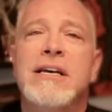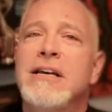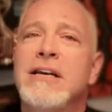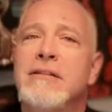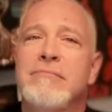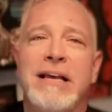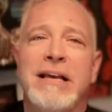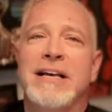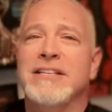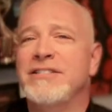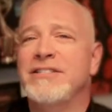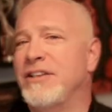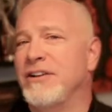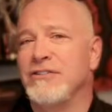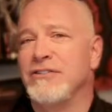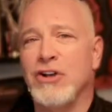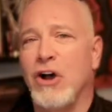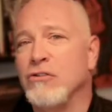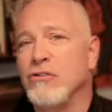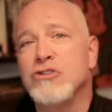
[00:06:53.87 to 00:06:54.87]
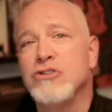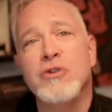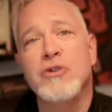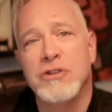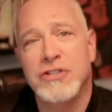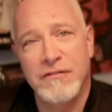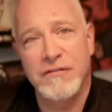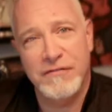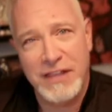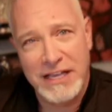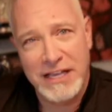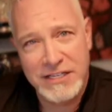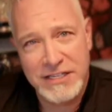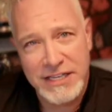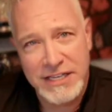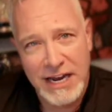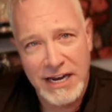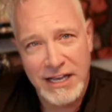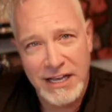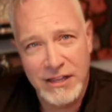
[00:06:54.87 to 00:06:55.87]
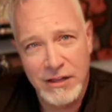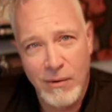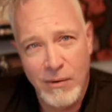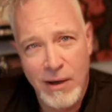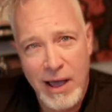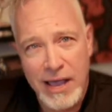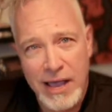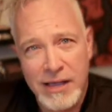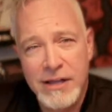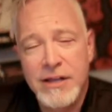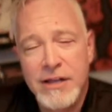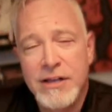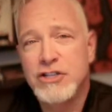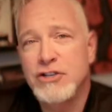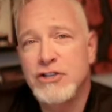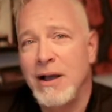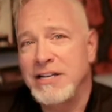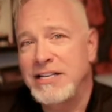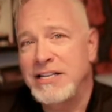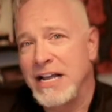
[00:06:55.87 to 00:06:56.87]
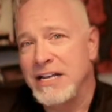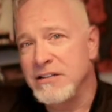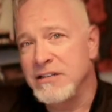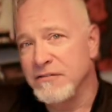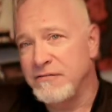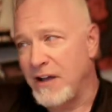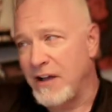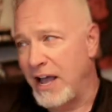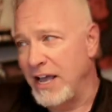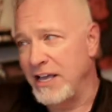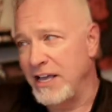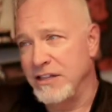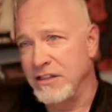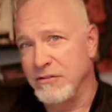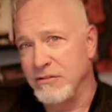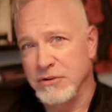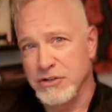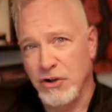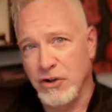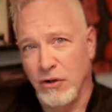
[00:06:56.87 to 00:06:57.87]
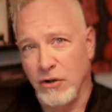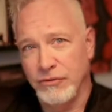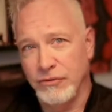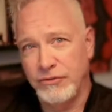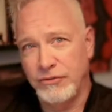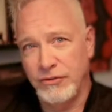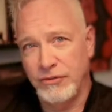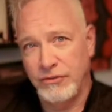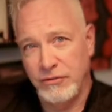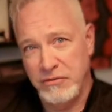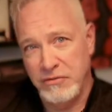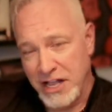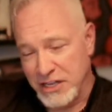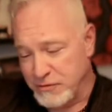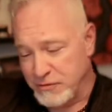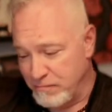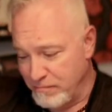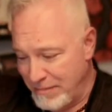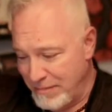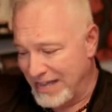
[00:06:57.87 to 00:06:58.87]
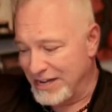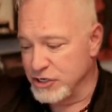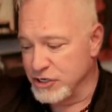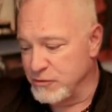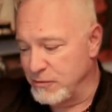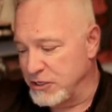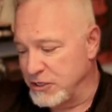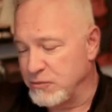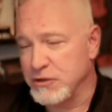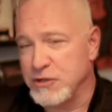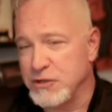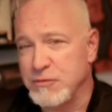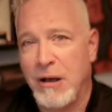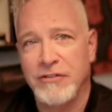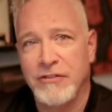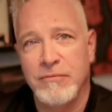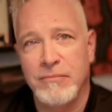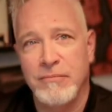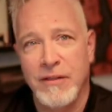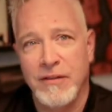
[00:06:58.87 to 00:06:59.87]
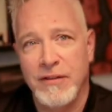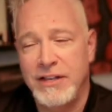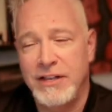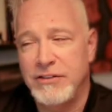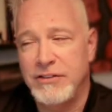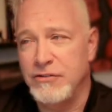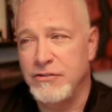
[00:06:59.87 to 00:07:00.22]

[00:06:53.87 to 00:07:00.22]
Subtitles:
because there's all sorts of things standing in the way. So identifying the results, that's management's responsibility to